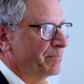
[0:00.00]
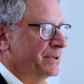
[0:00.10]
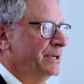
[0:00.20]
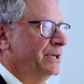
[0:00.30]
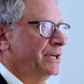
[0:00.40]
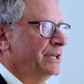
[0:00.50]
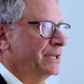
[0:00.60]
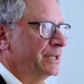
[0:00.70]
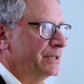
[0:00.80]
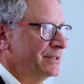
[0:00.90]

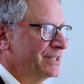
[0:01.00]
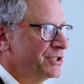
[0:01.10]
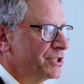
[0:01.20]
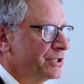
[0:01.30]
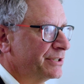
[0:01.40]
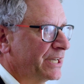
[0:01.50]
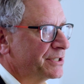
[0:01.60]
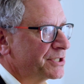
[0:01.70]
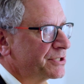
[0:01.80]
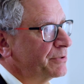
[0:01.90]
in digital
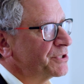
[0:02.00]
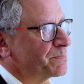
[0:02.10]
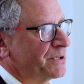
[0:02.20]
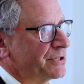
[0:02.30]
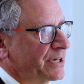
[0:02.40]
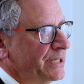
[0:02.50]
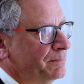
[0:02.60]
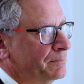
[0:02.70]
dentistry with Sprint Ray.